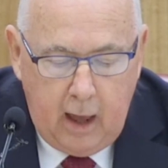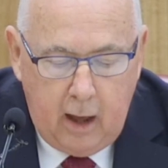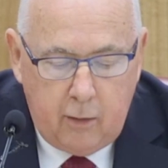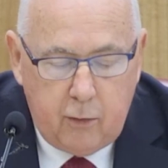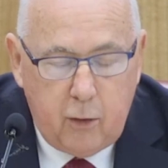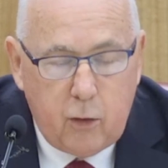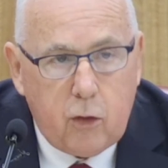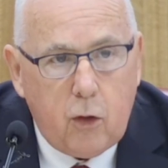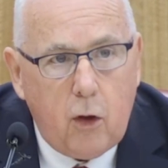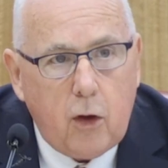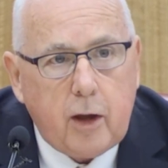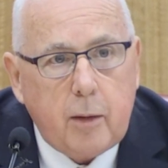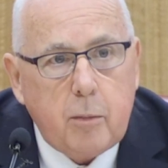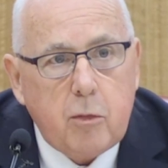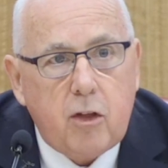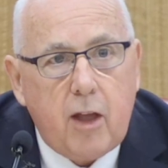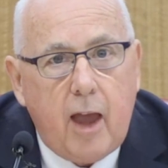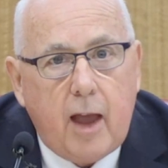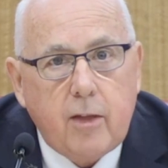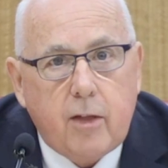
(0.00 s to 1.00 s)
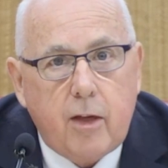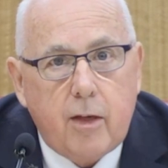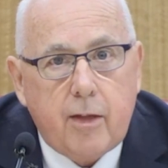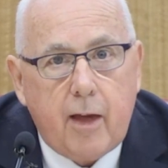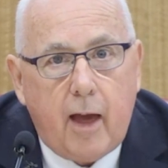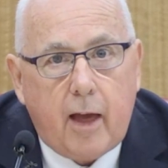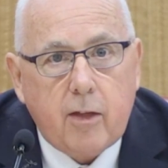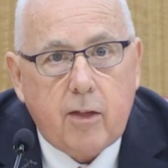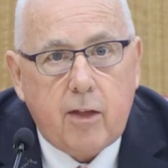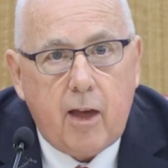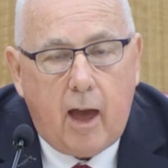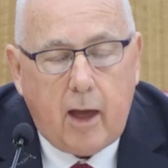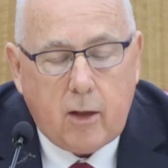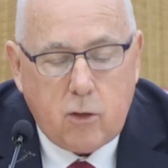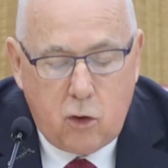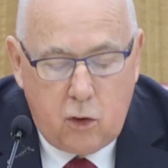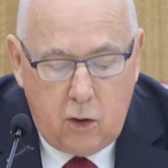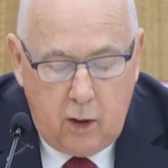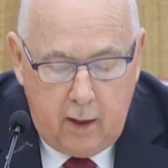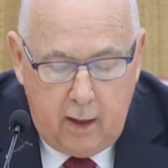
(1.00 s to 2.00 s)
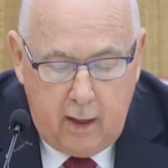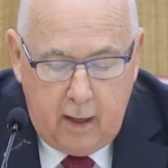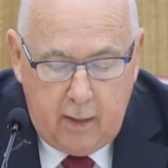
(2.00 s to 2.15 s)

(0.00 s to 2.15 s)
The circumstances are such